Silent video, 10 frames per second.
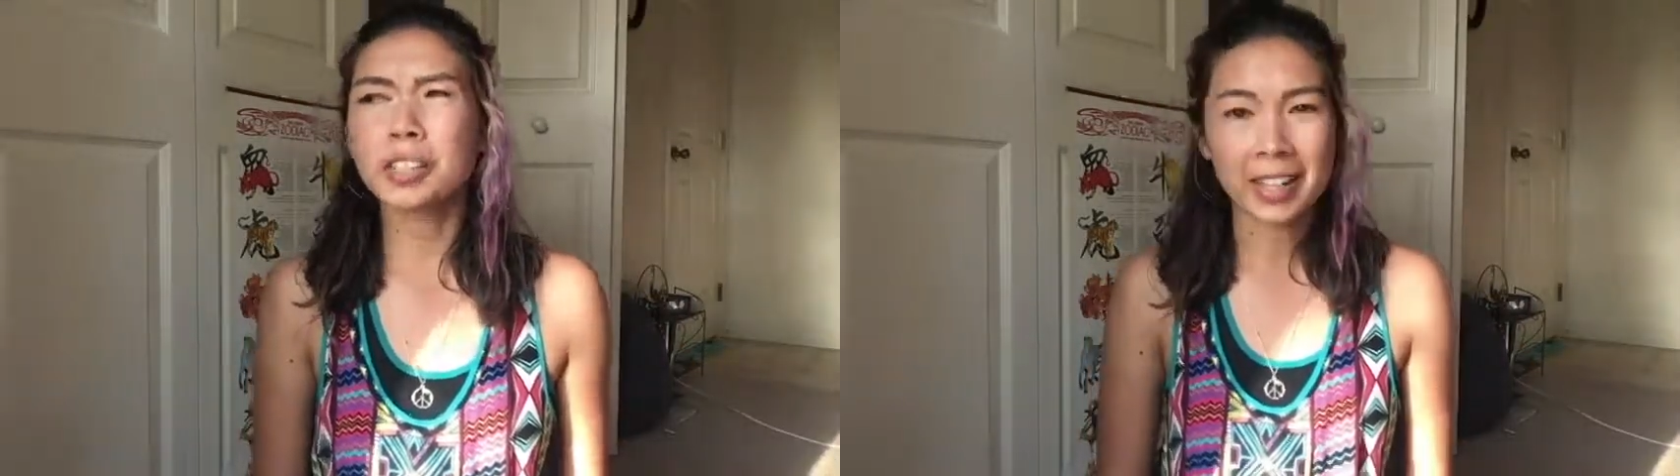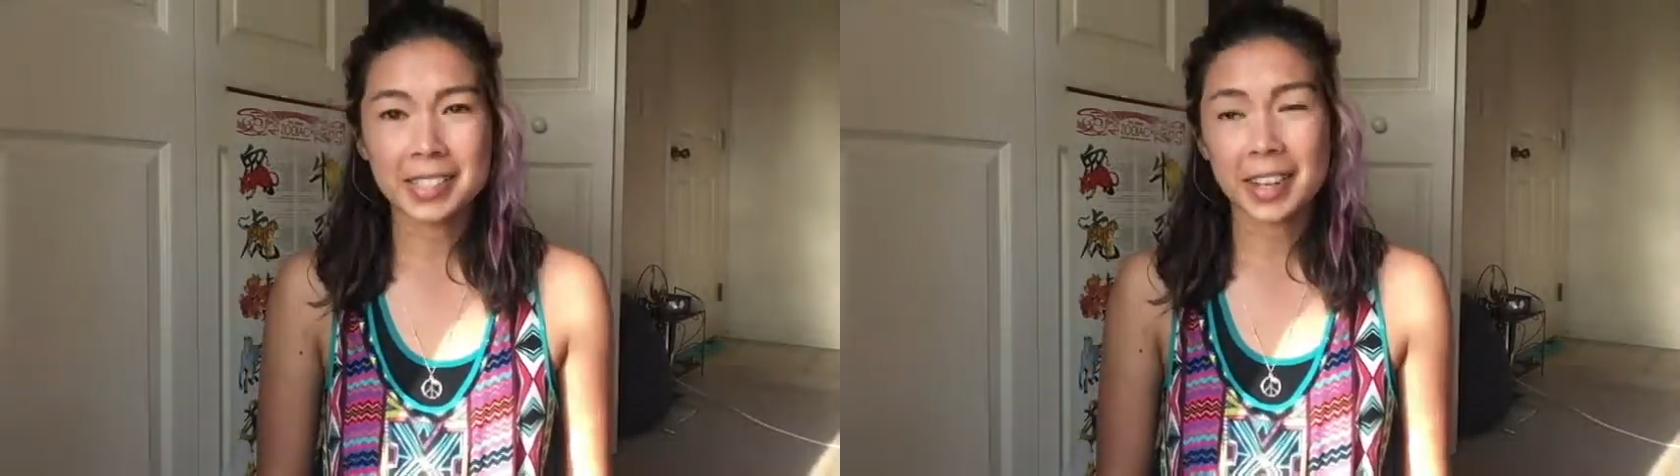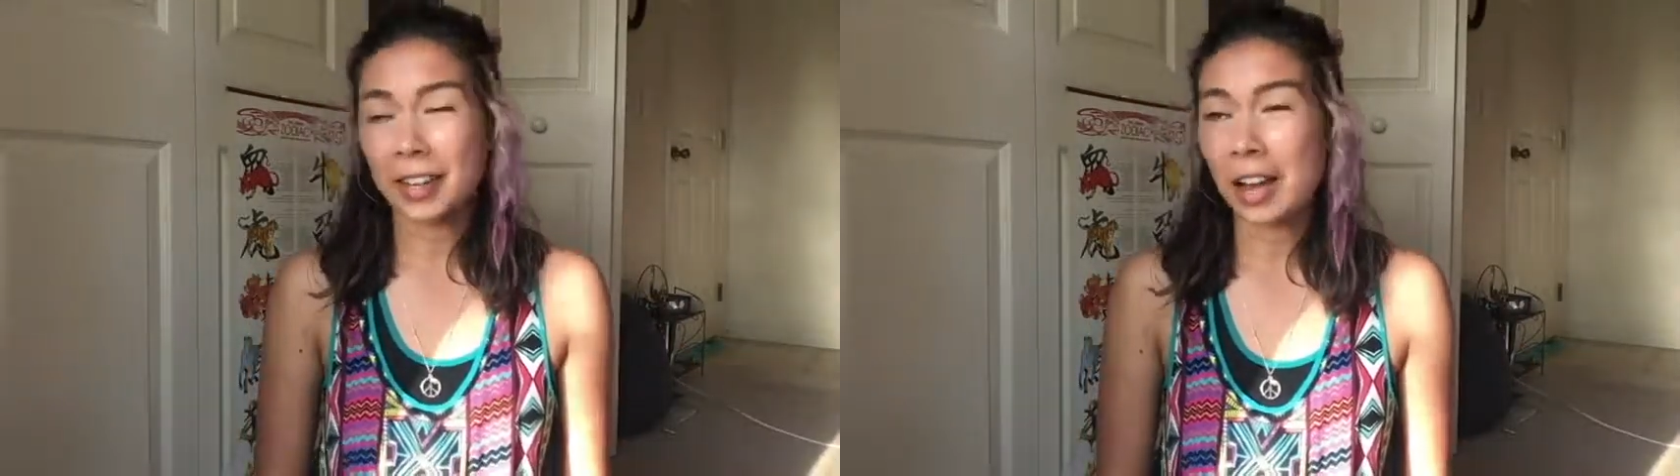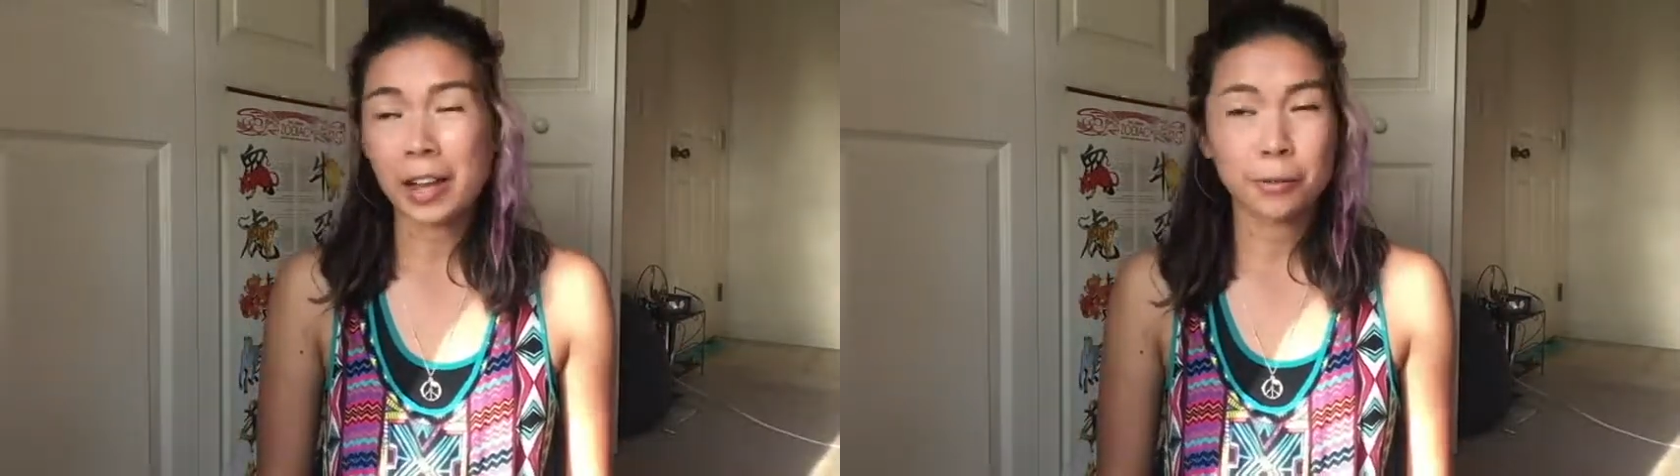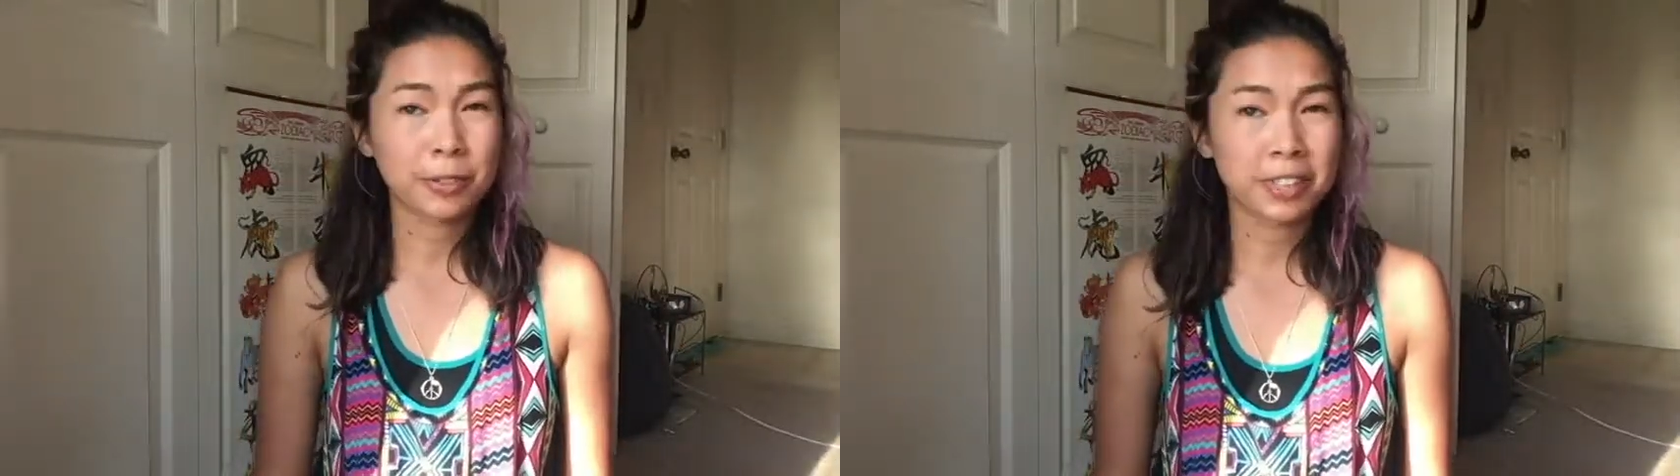I guess I
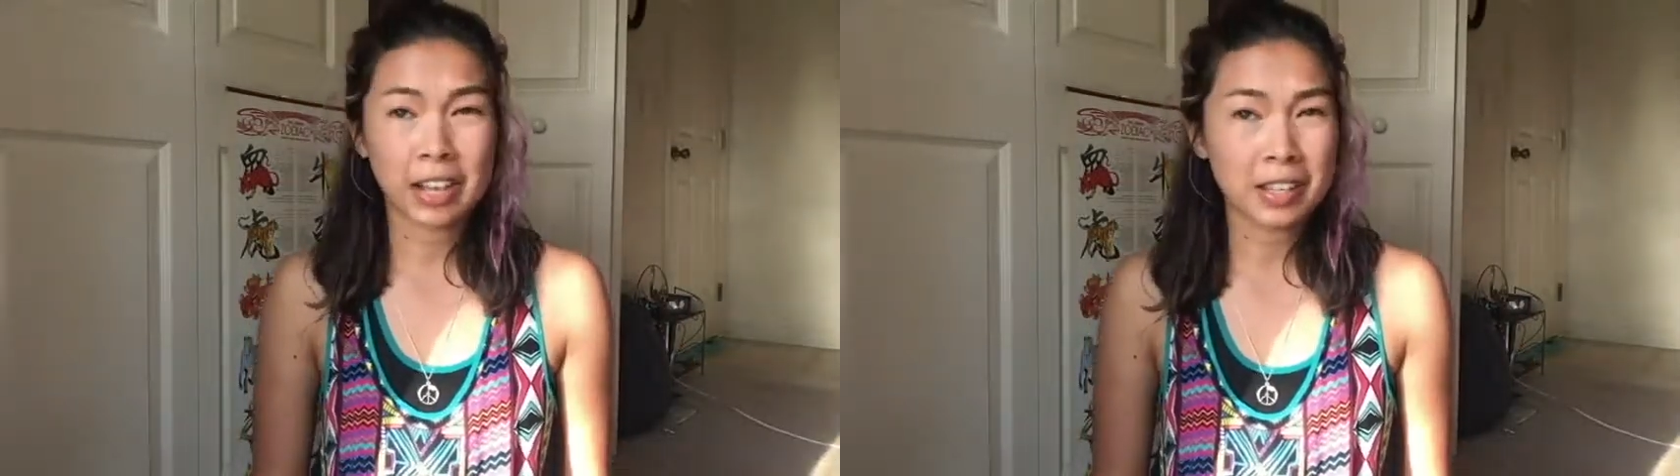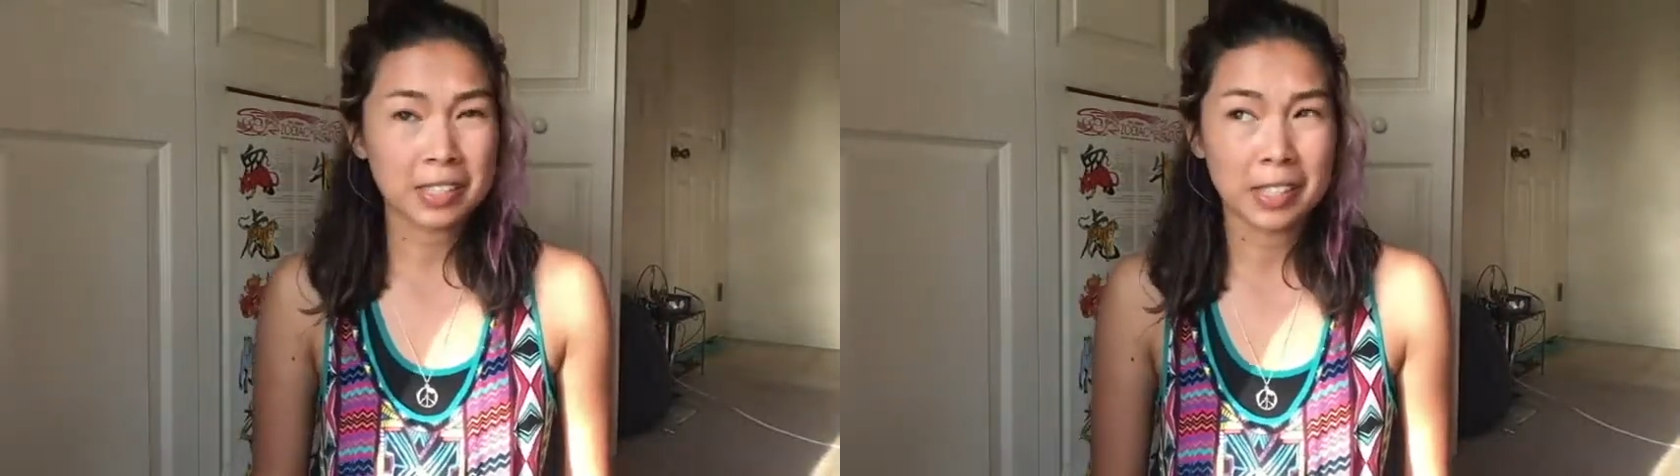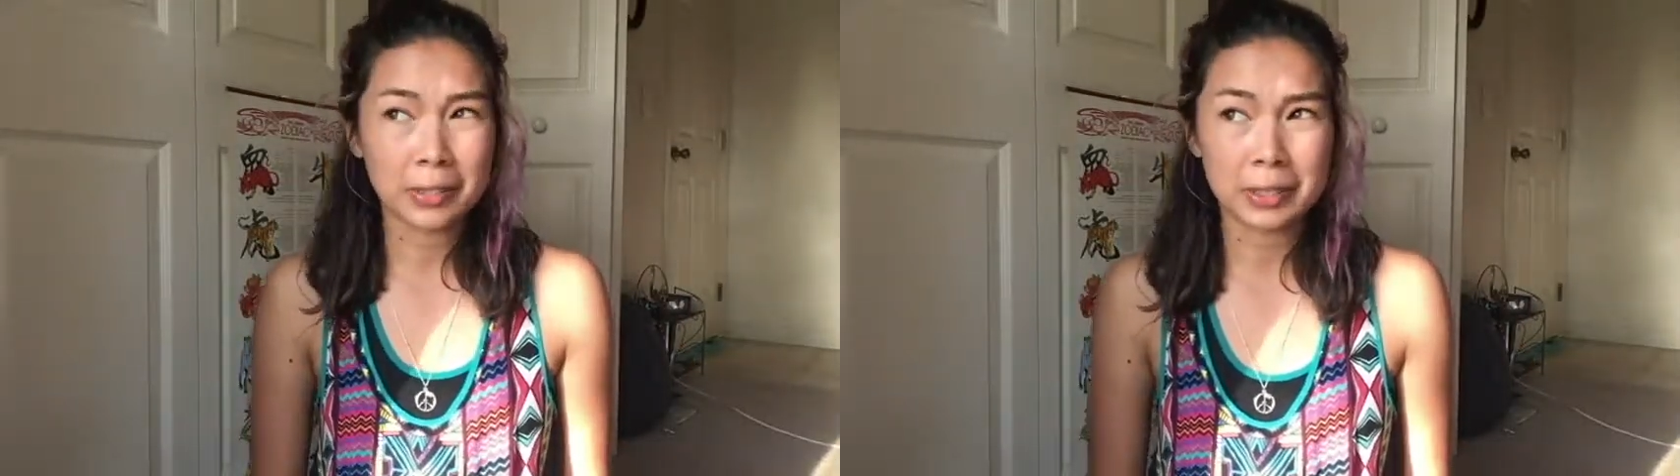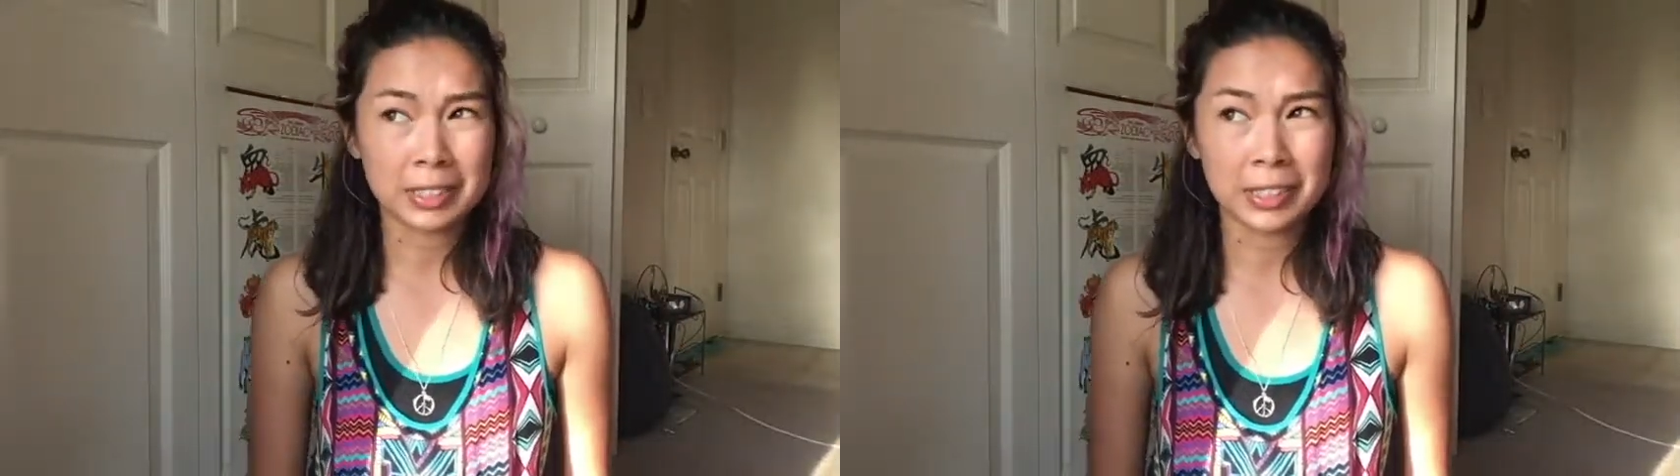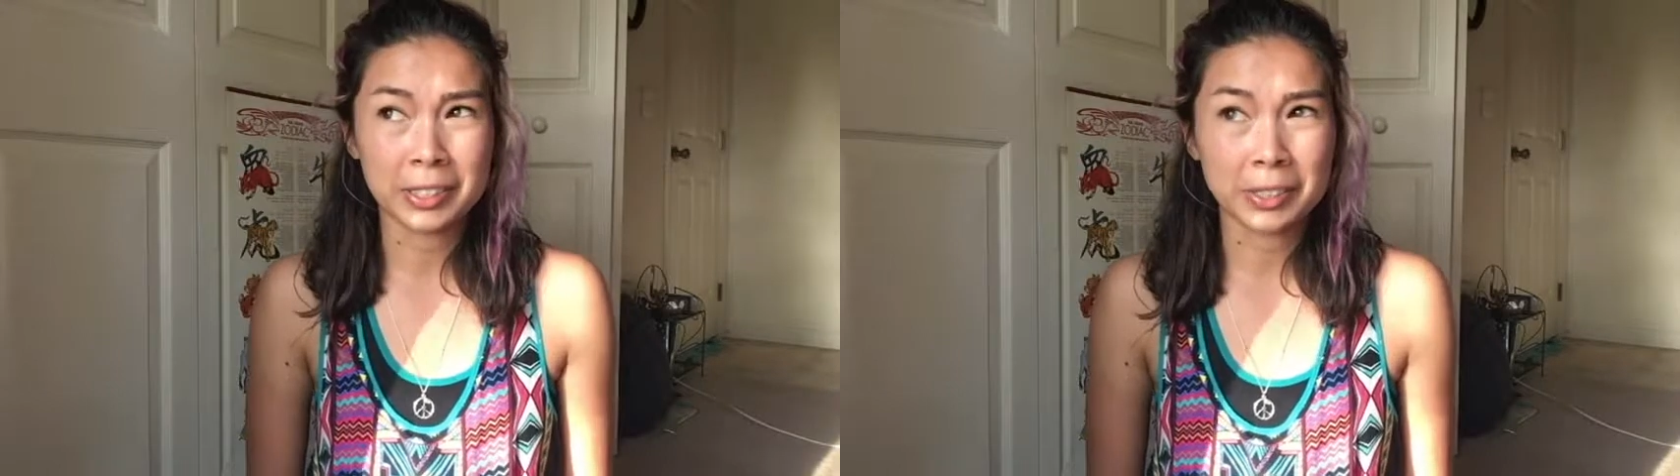really got
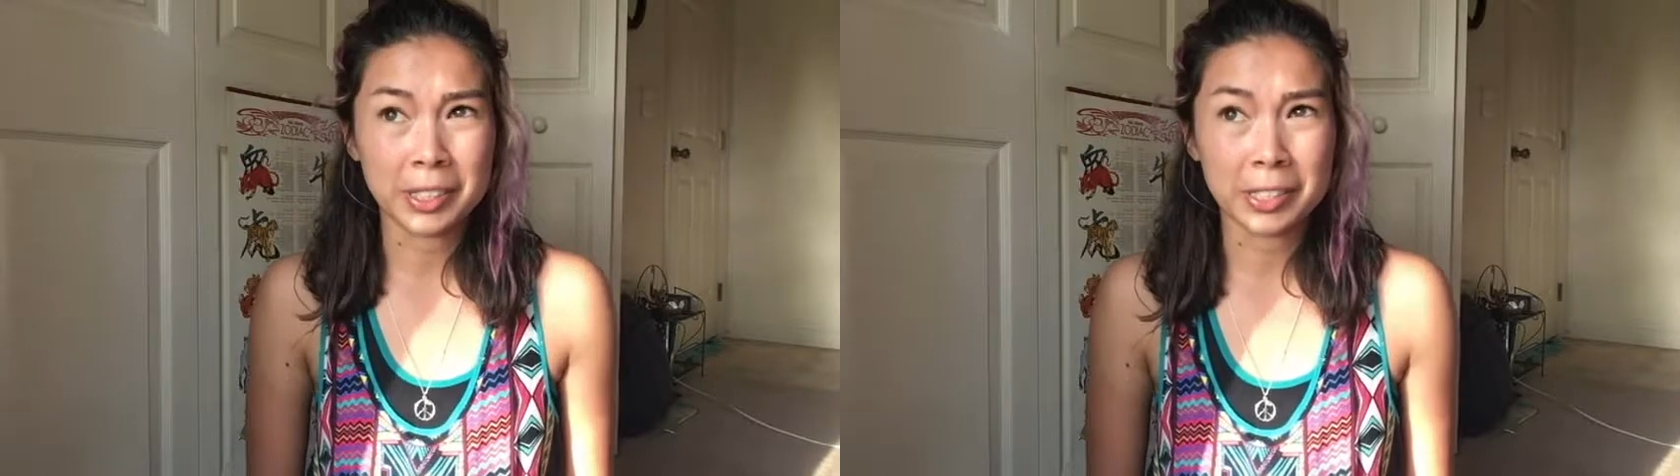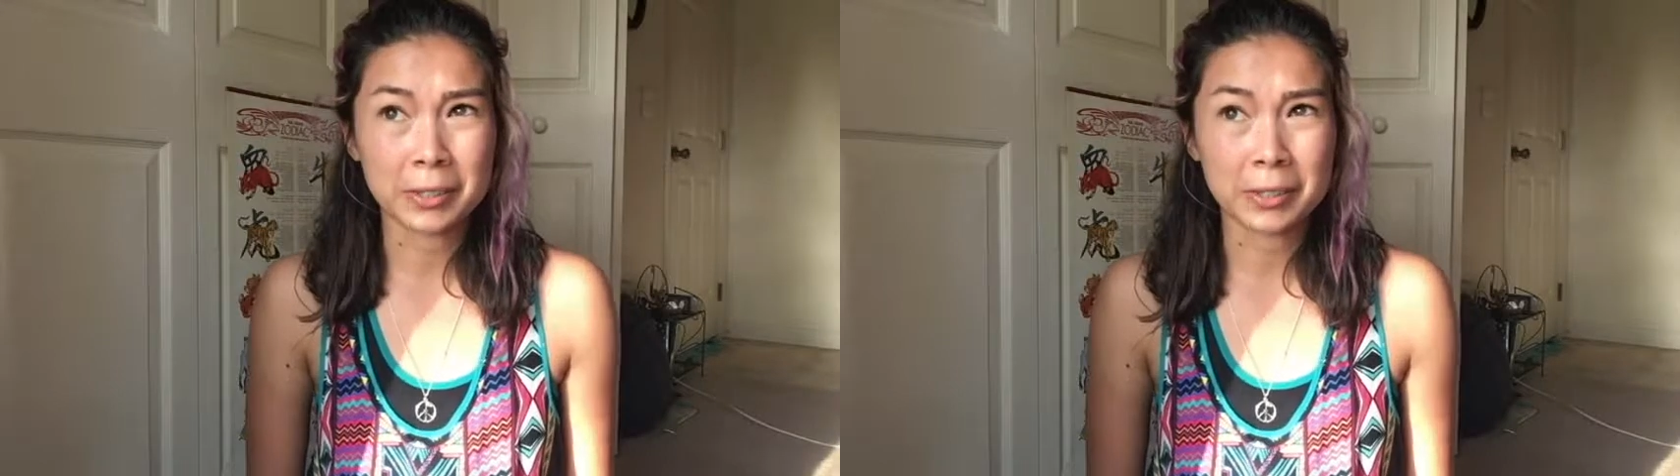settled in Italy.